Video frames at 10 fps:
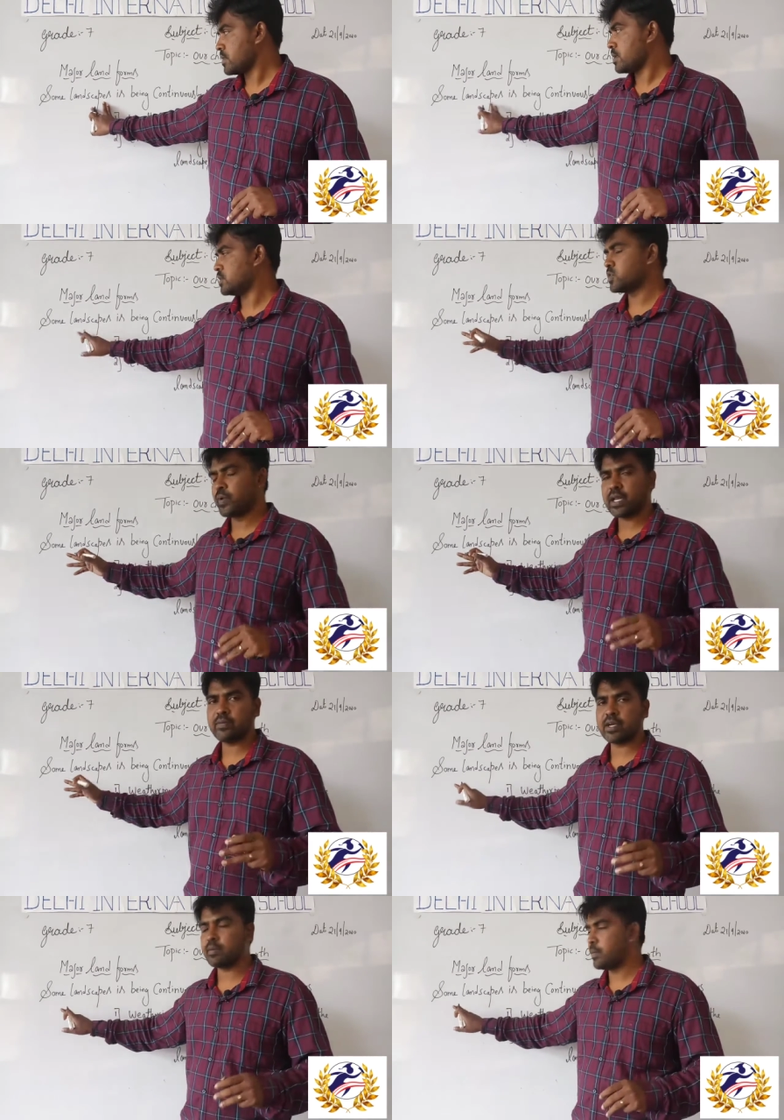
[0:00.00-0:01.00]
So
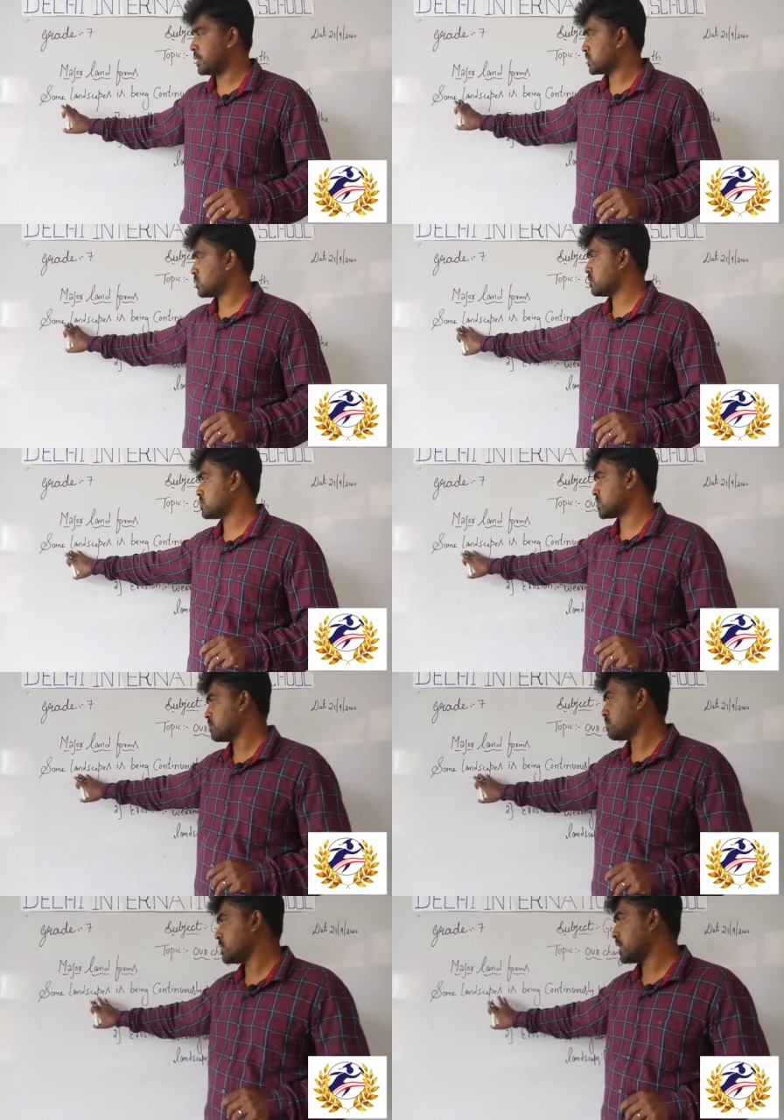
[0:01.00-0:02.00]
wherever it may be. So
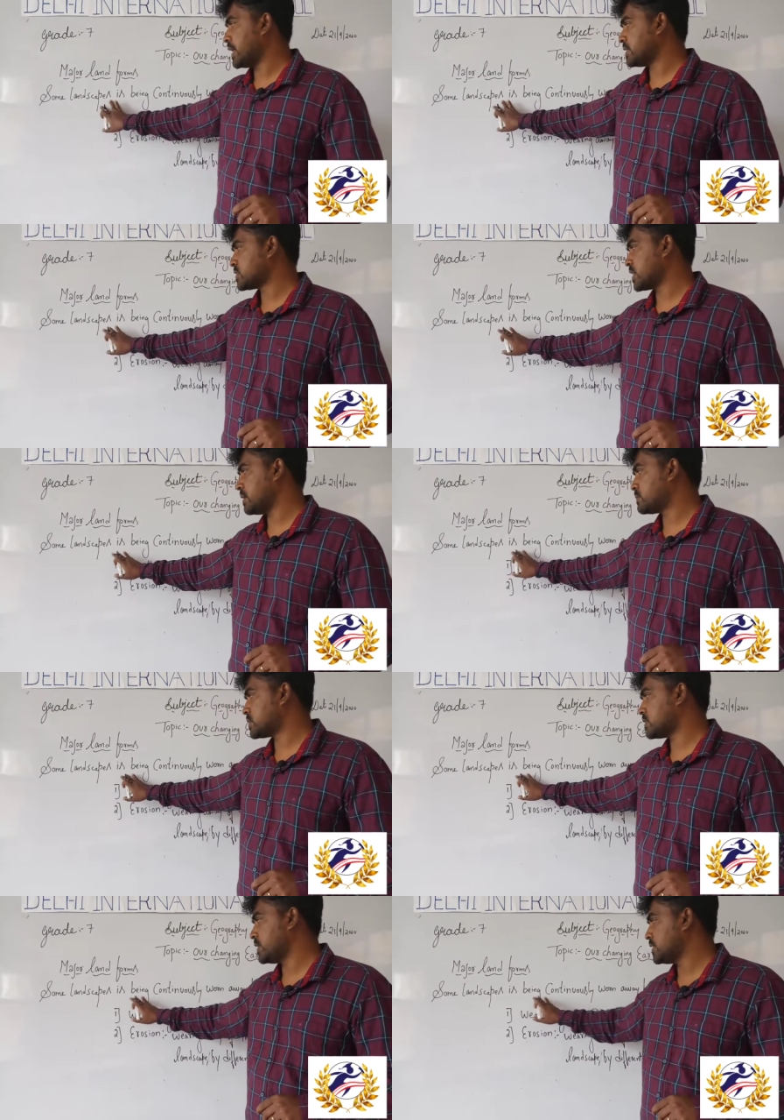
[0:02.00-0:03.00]
some
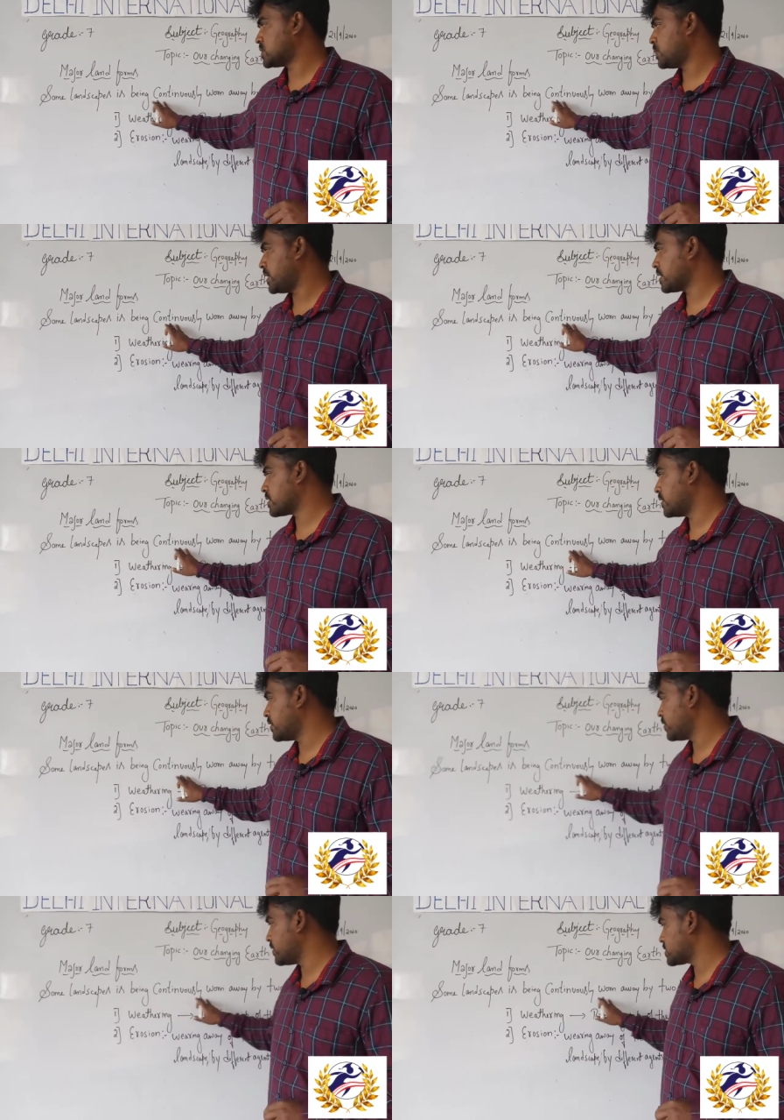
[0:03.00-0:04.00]
landscapes is being
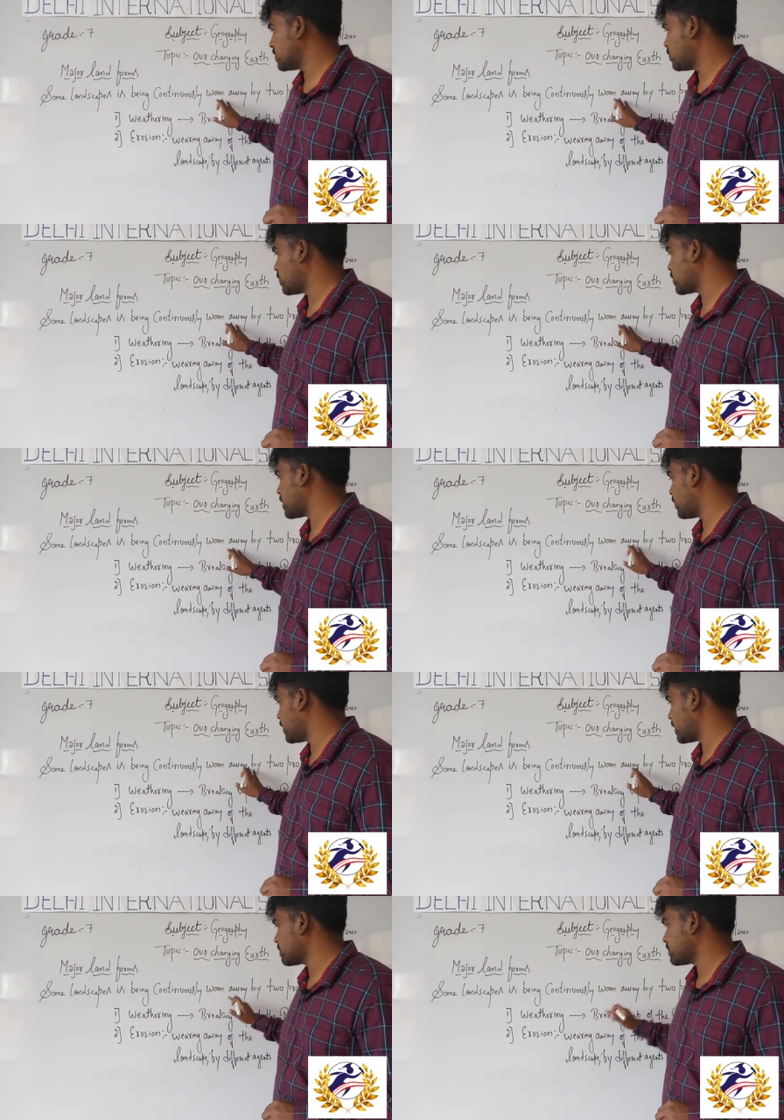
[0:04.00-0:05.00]
continuously worn
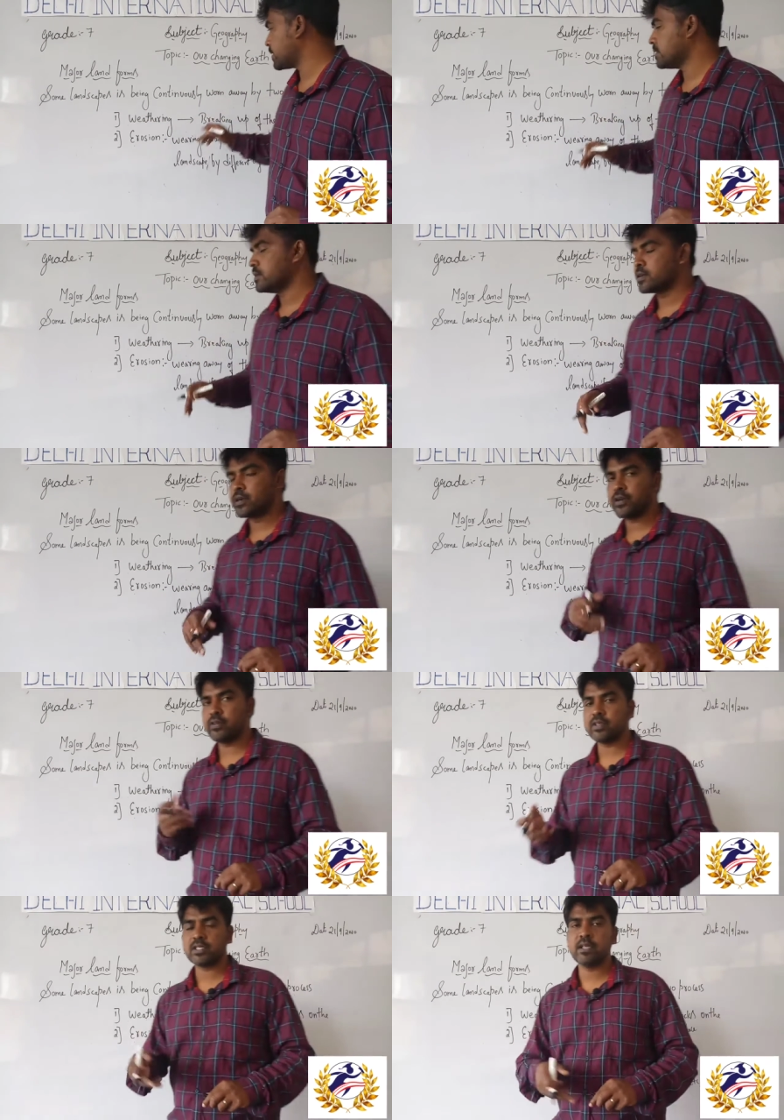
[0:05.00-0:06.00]
away.
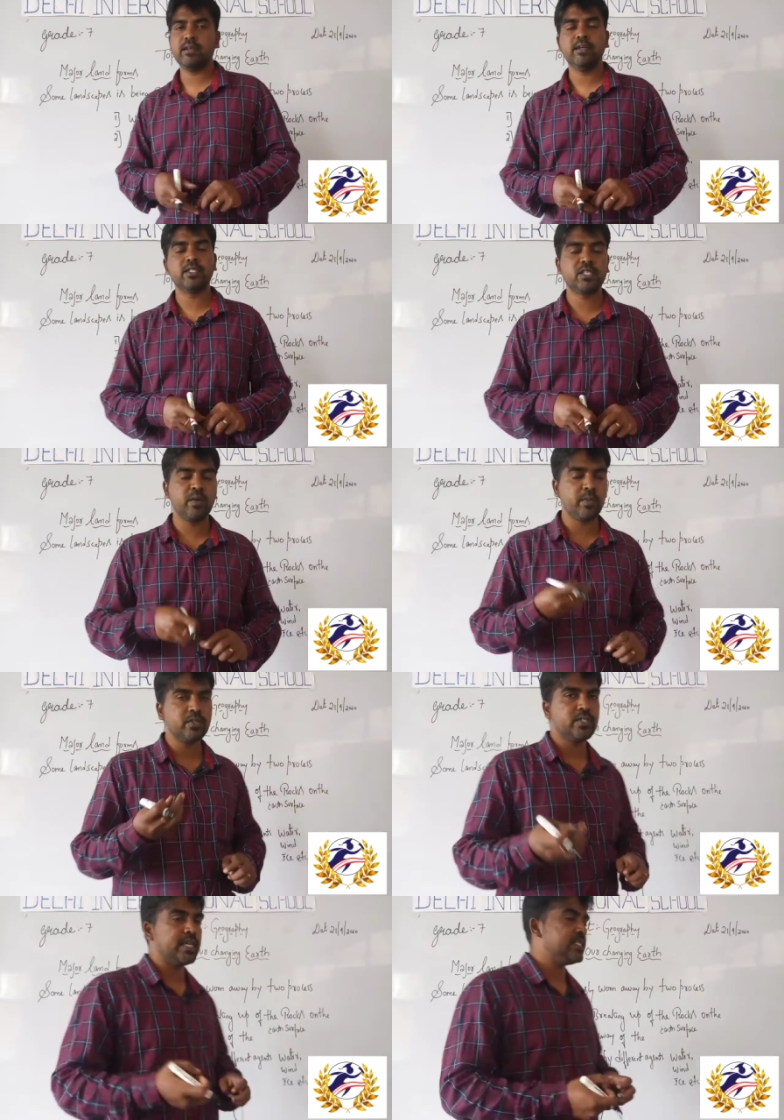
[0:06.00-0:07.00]
Continuously, it's keep
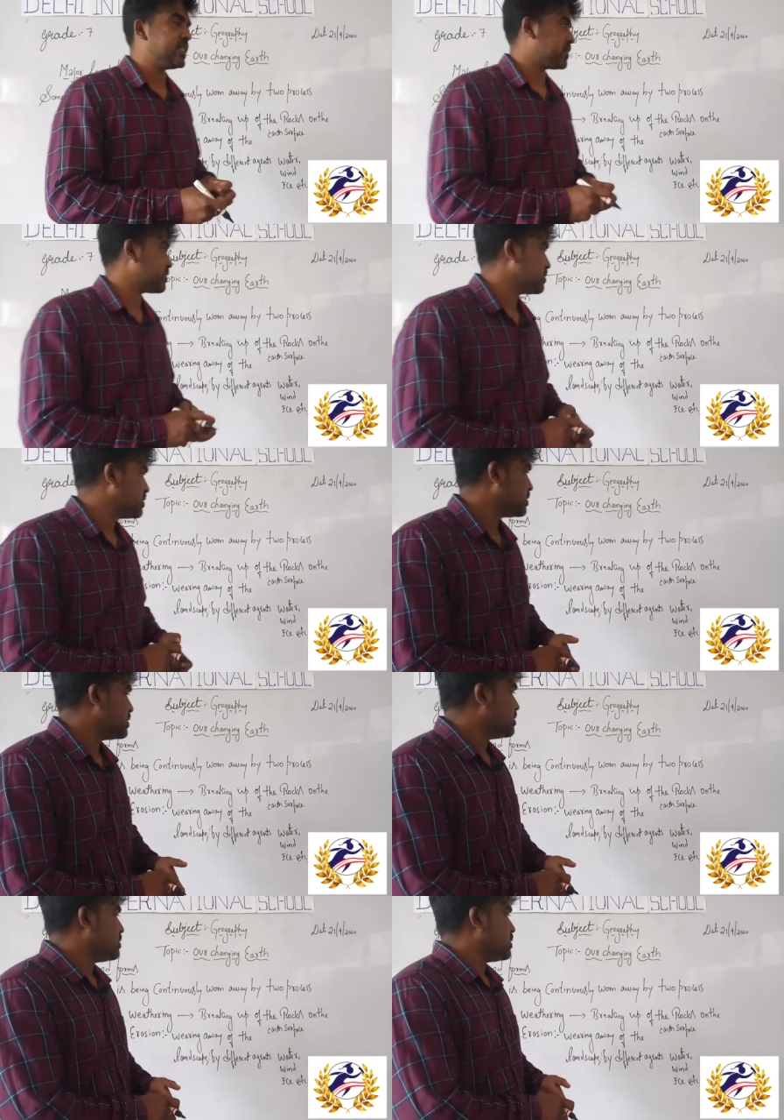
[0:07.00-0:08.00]
on changing.
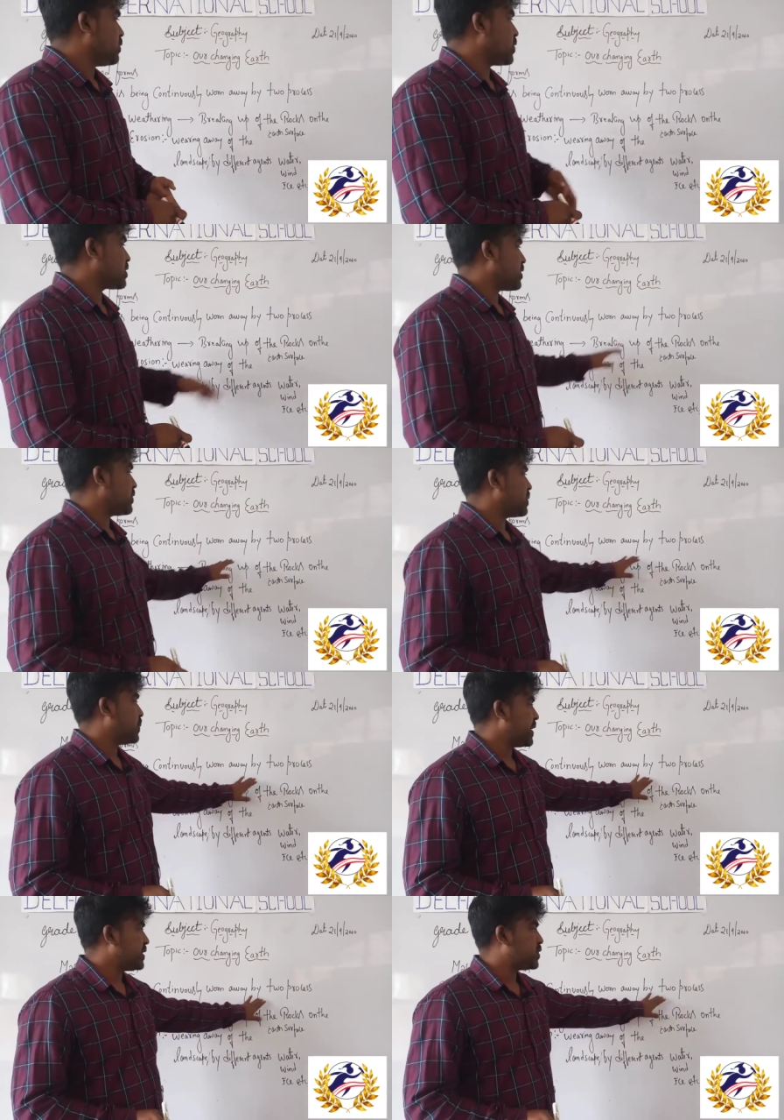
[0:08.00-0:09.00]
Worn away
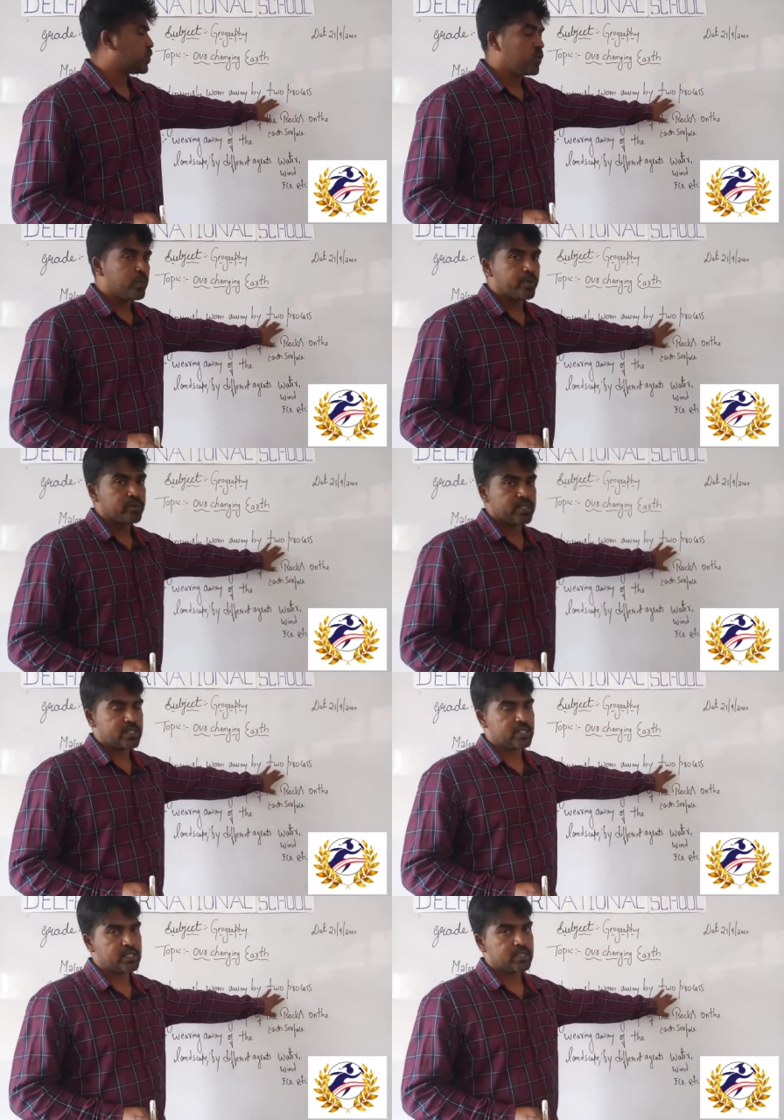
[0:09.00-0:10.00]
by two
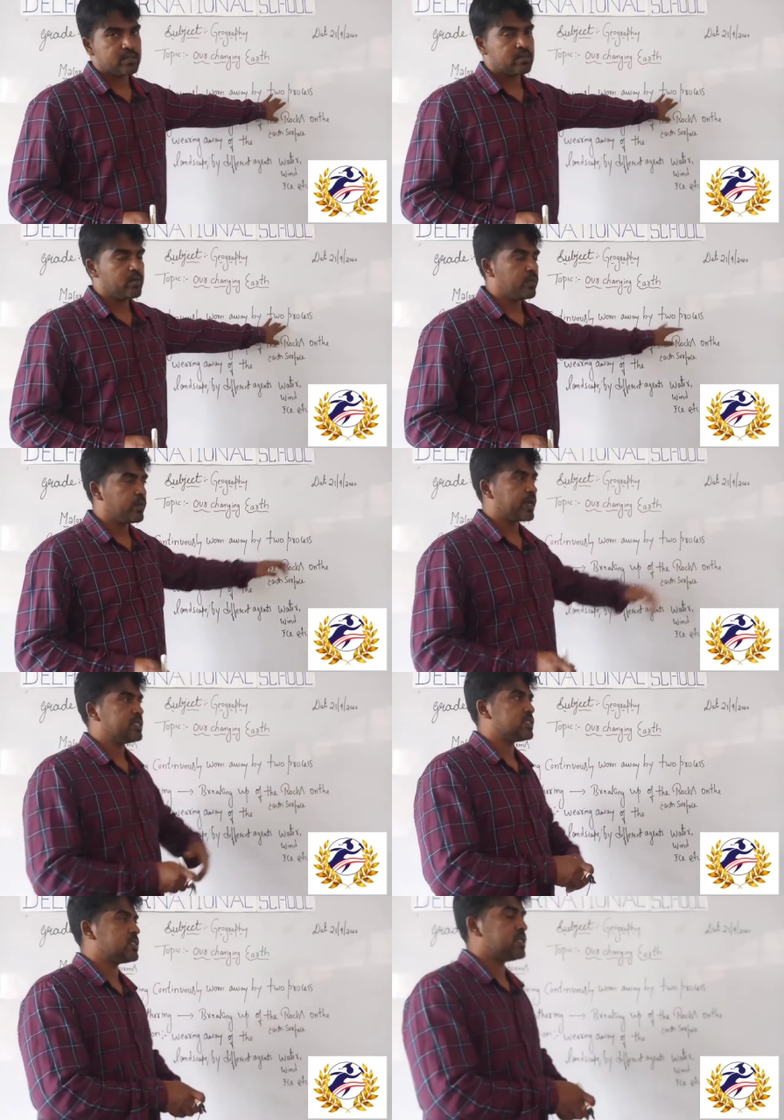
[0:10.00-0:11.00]
processes. We
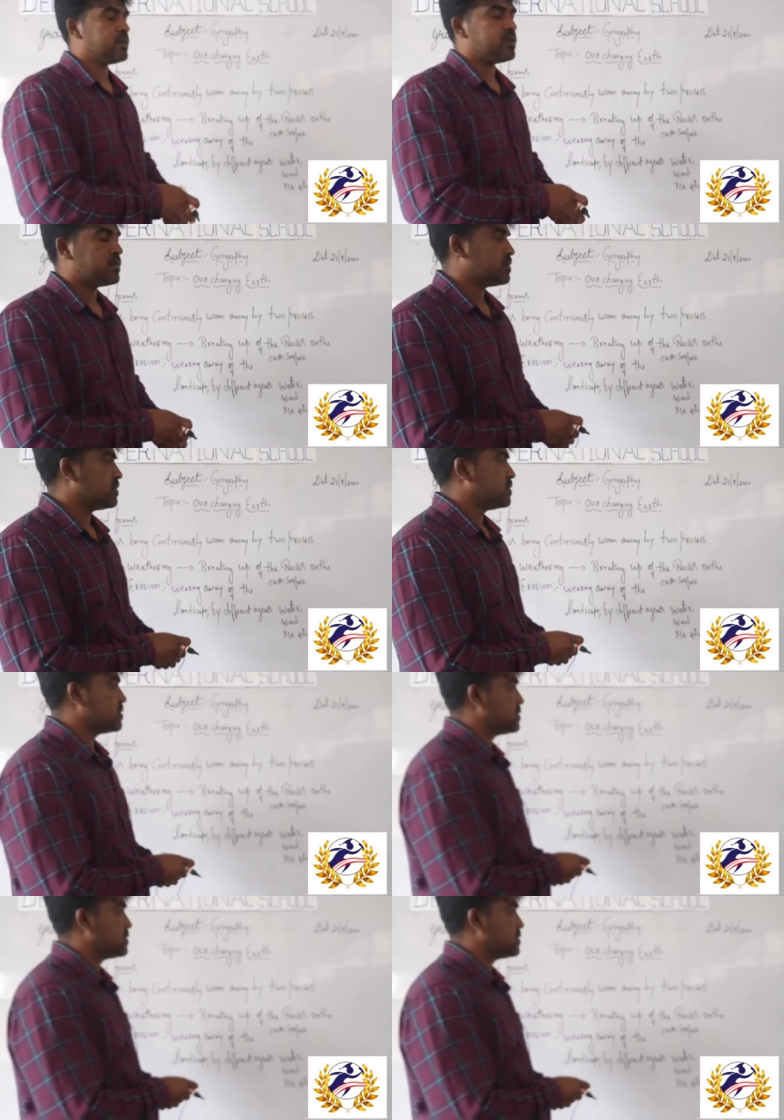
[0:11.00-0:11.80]
can see.